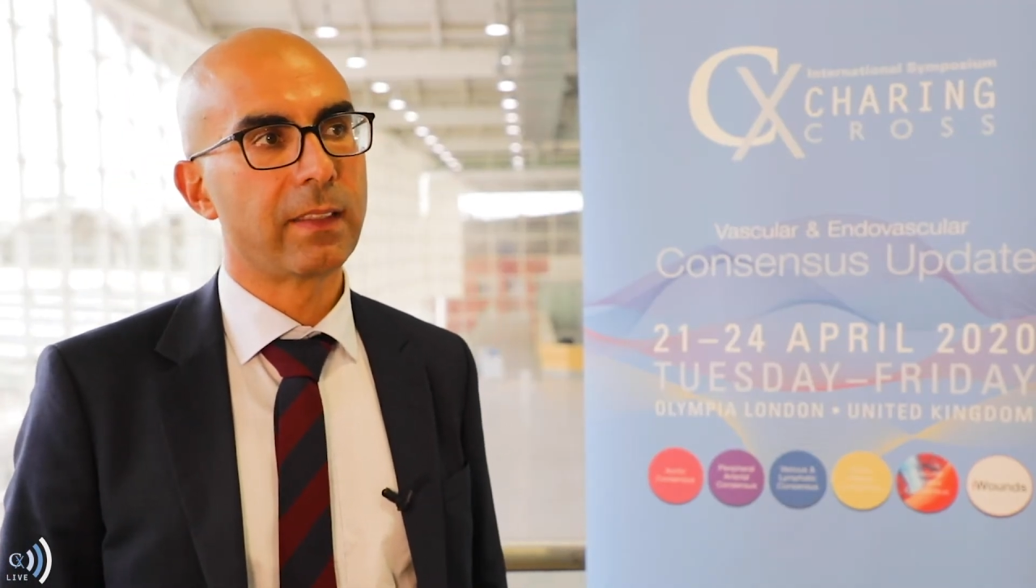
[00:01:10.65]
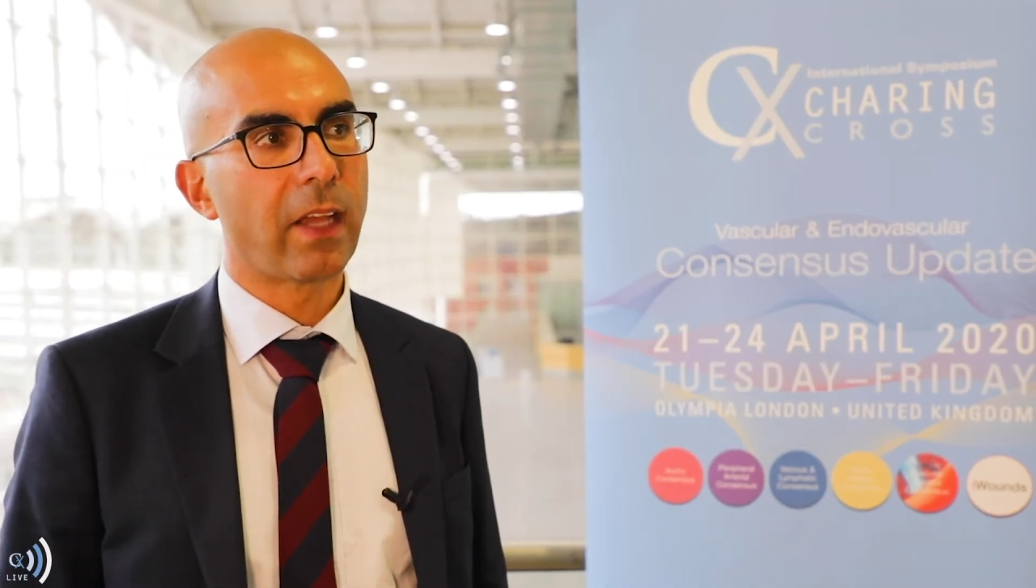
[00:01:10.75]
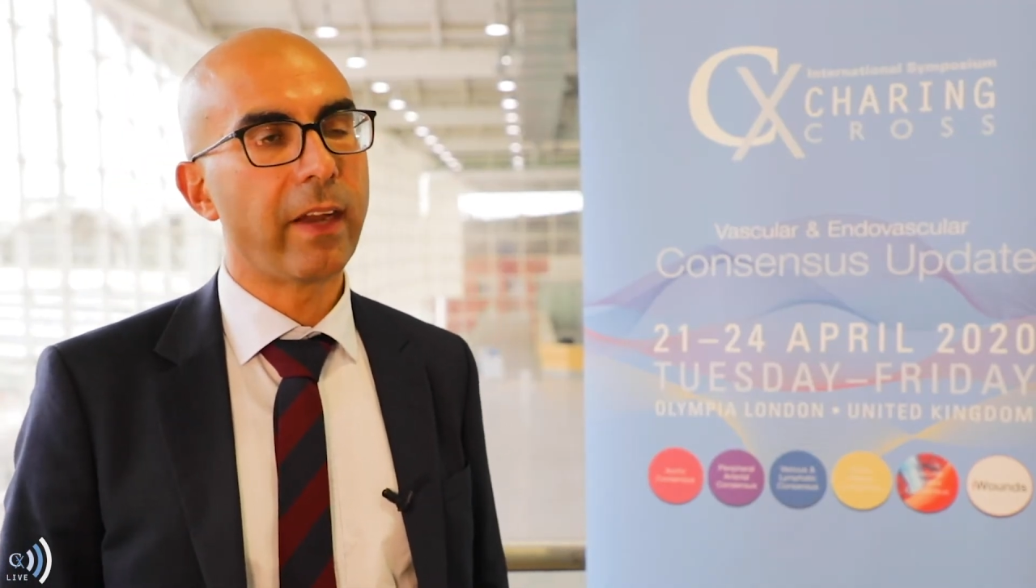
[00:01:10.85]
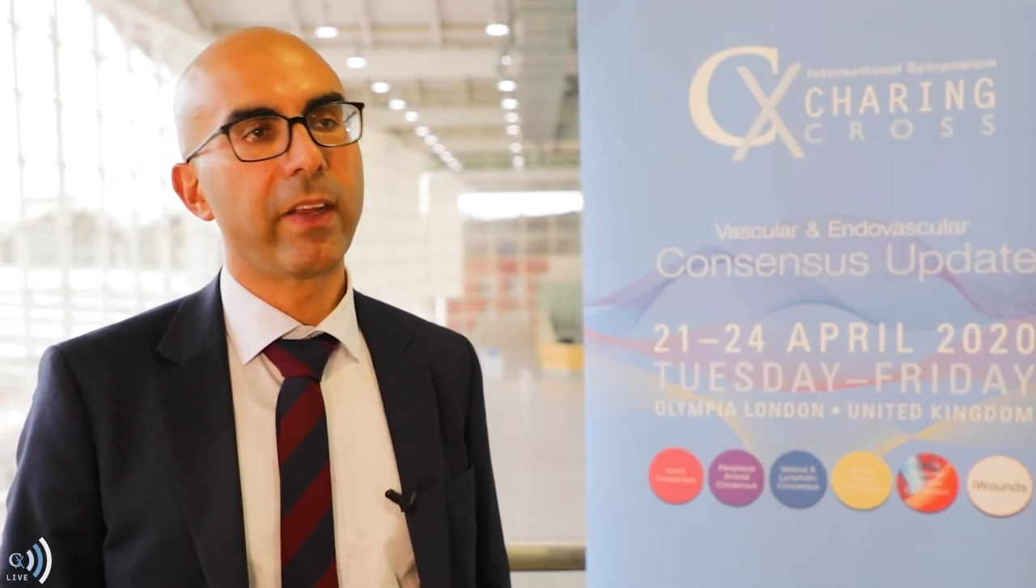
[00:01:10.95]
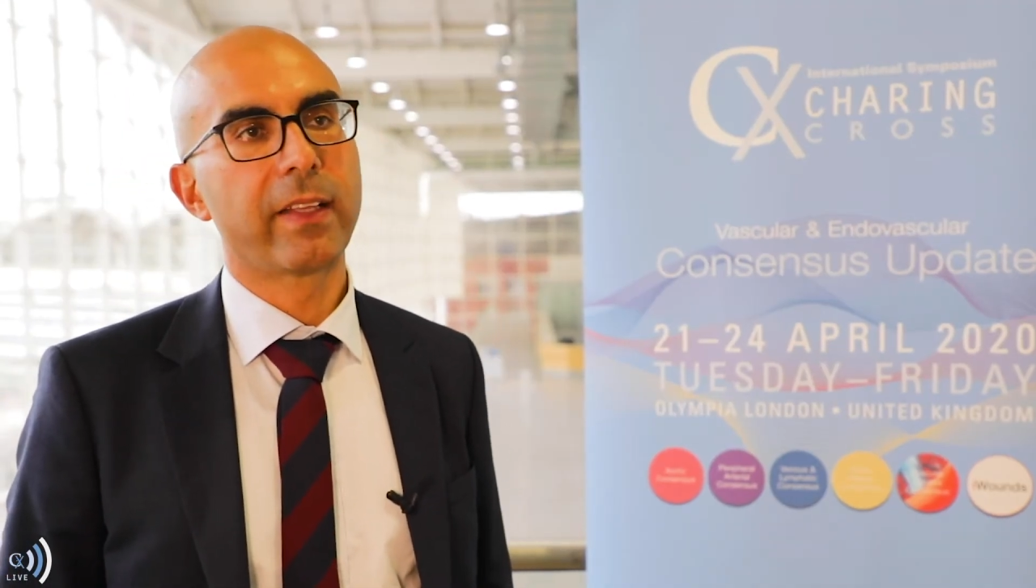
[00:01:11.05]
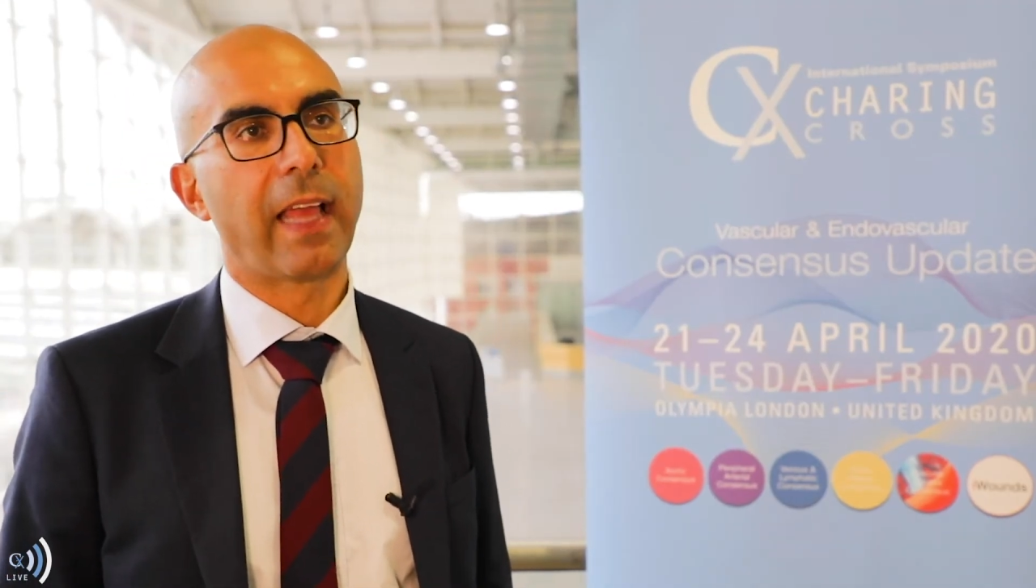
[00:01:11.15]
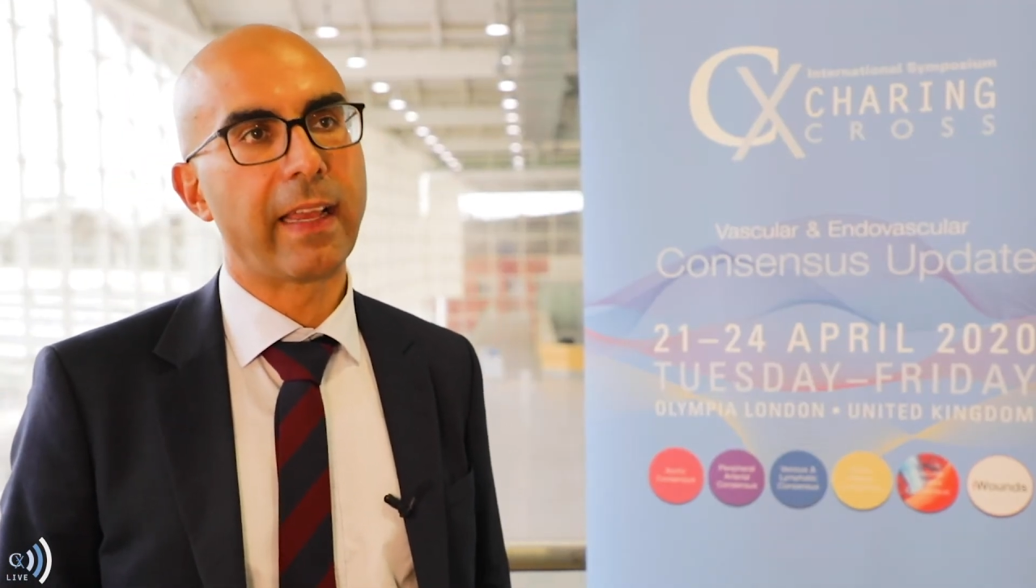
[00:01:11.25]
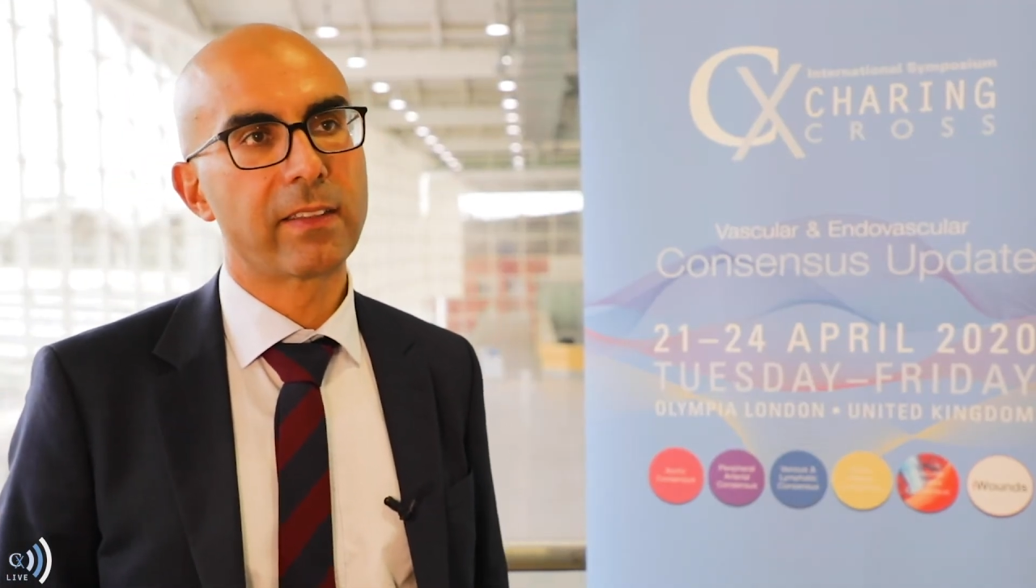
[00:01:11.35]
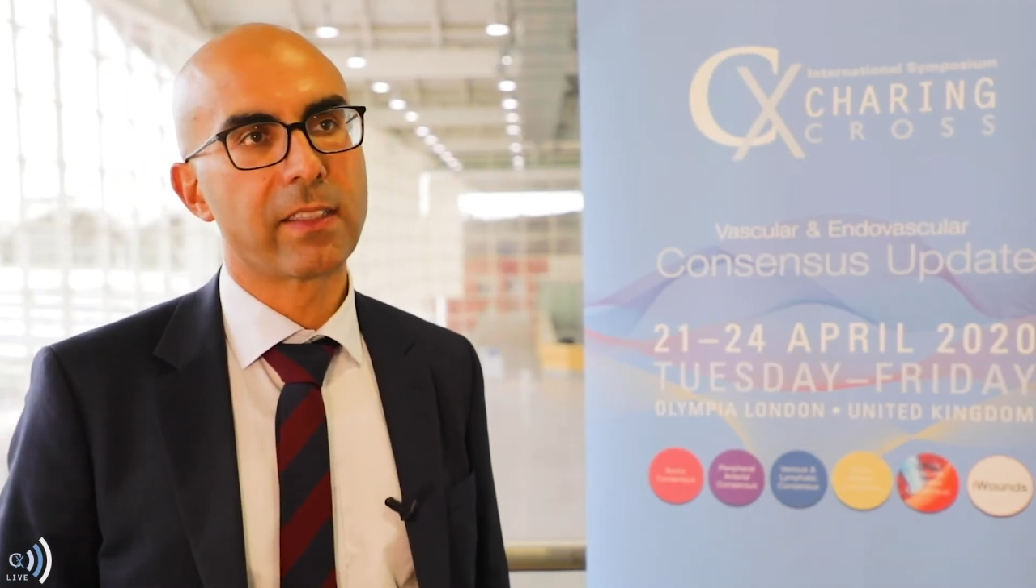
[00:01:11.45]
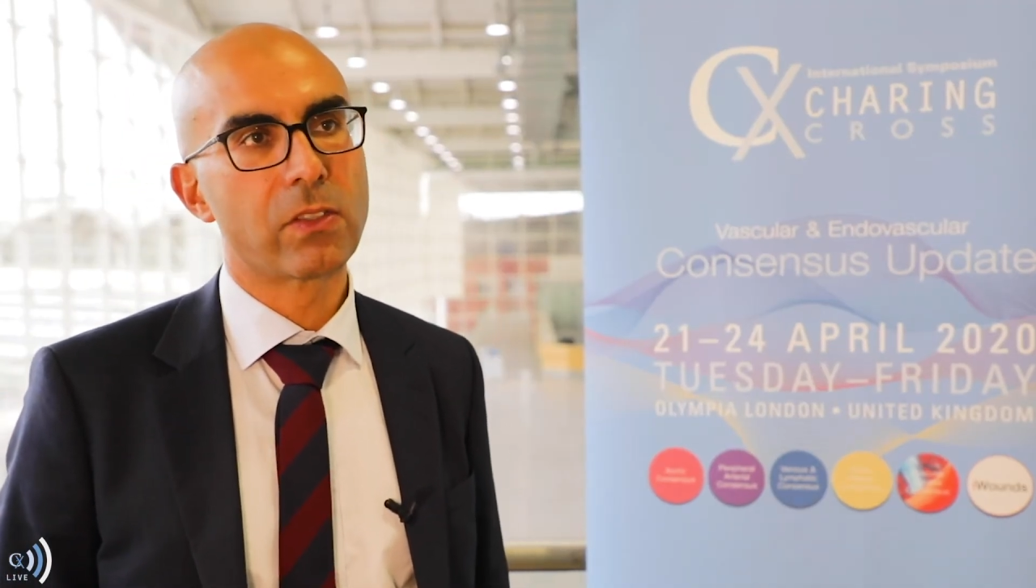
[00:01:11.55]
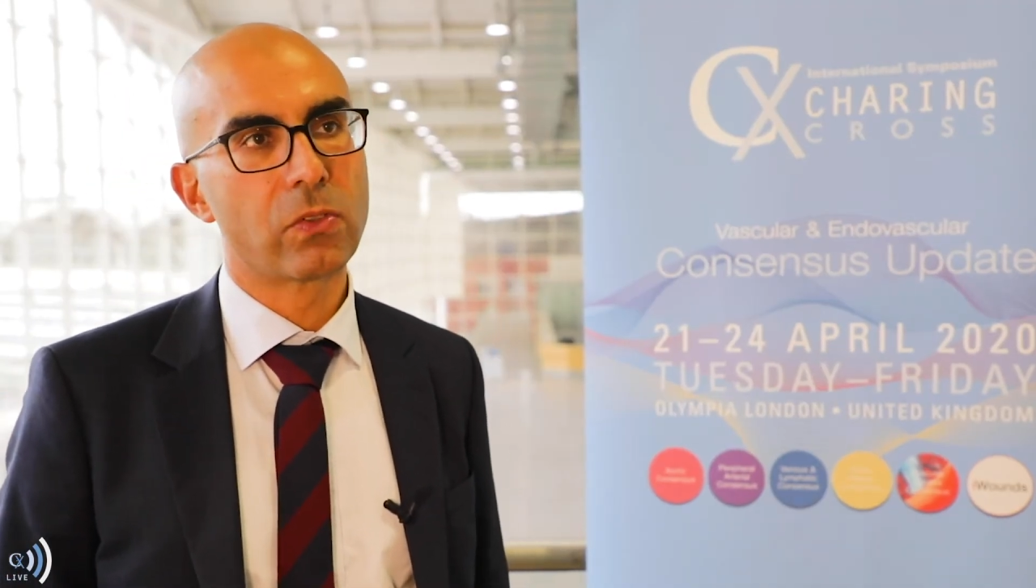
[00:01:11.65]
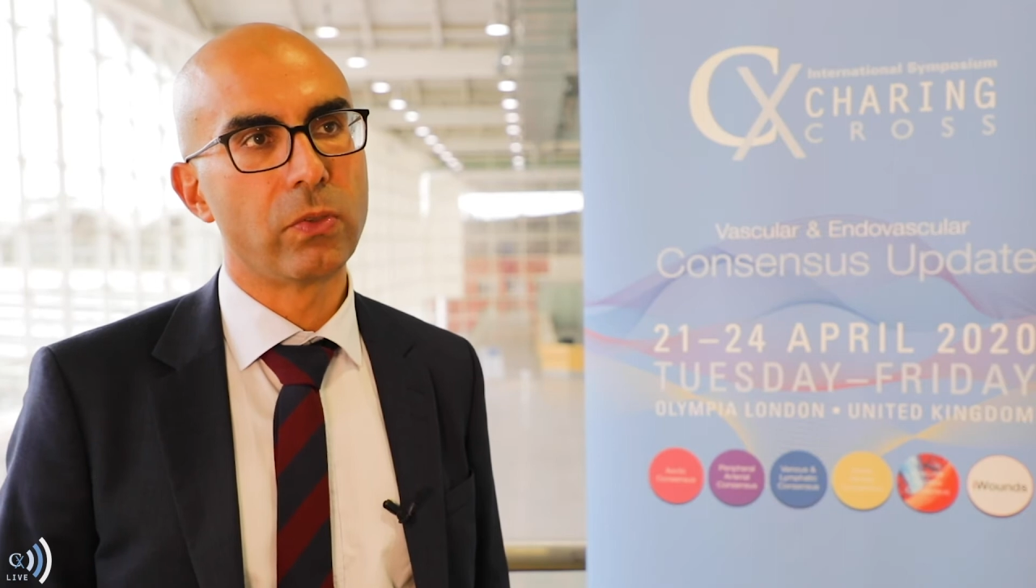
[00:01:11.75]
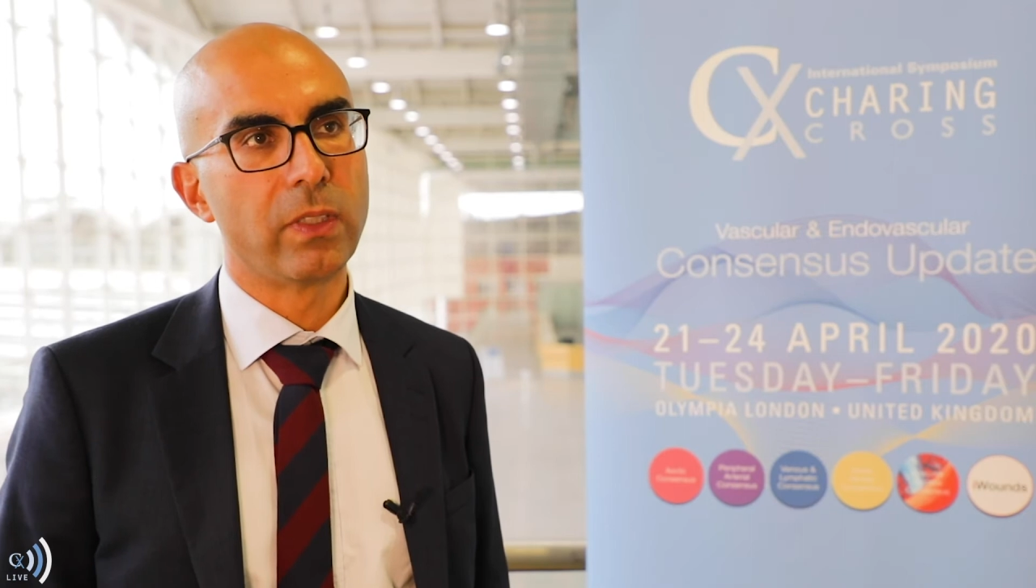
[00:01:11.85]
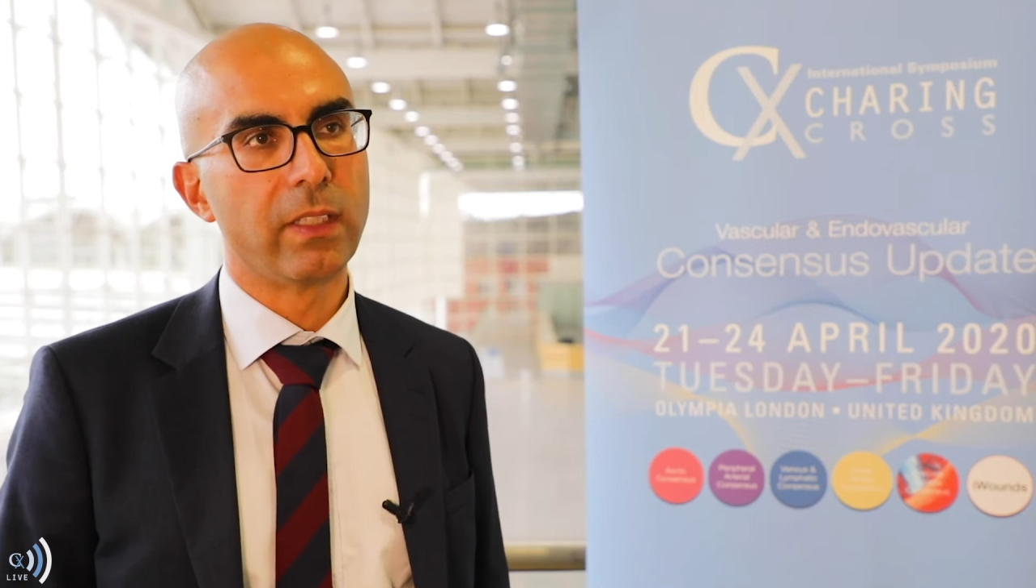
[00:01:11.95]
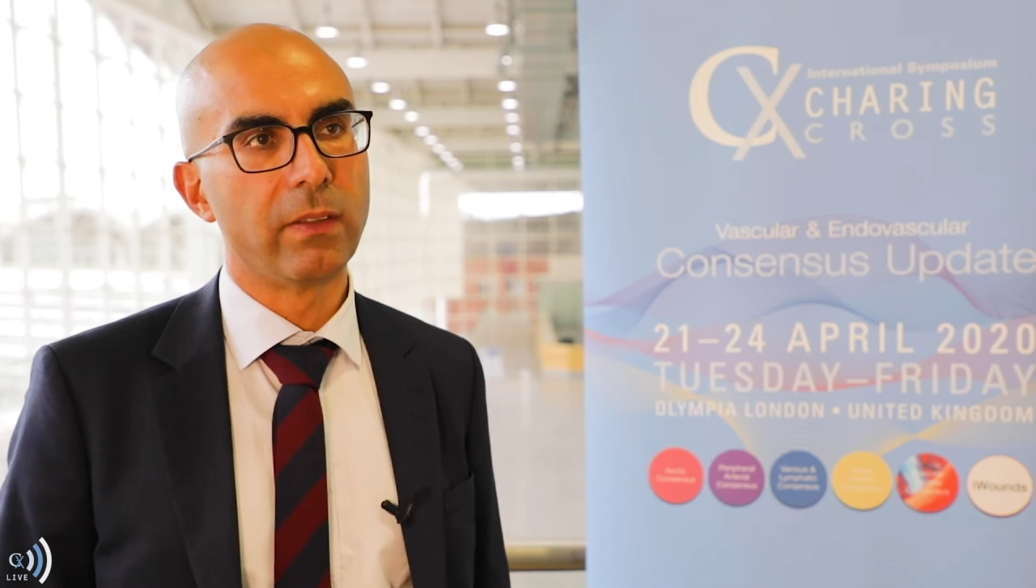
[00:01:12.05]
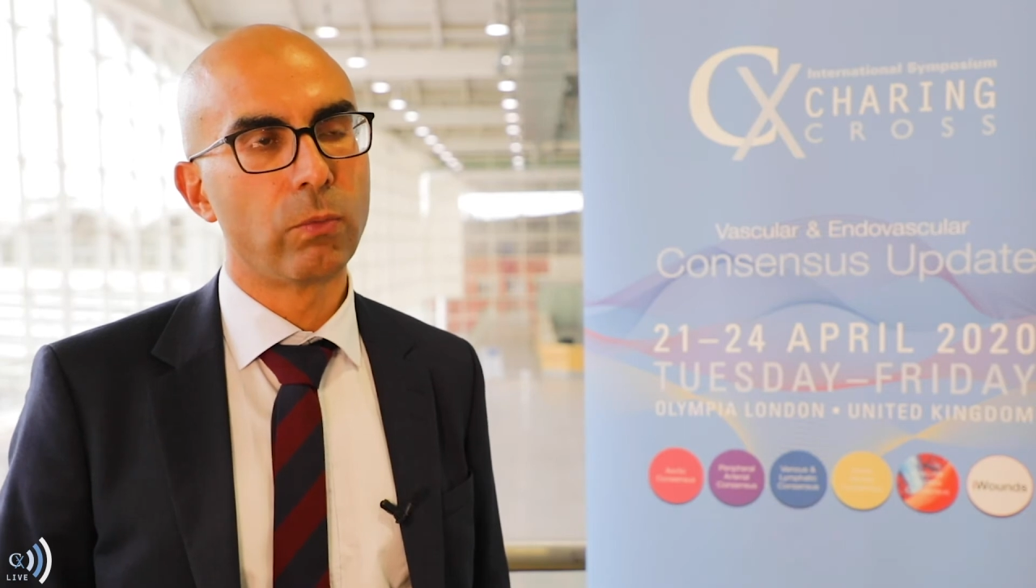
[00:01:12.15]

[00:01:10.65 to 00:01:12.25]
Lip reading: direct access to the